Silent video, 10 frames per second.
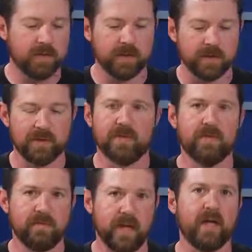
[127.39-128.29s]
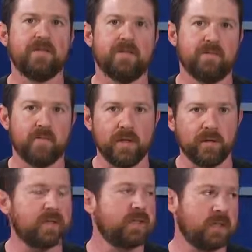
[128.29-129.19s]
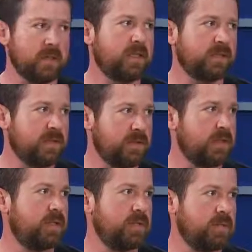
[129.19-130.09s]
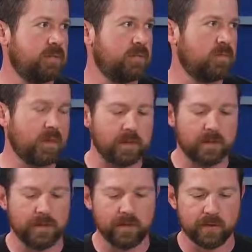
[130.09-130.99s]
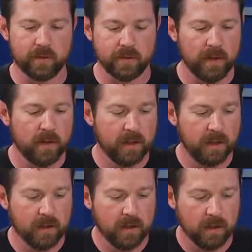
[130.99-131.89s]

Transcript: So it's just advanced rendering techniques that you're going to run into issues with. Okay.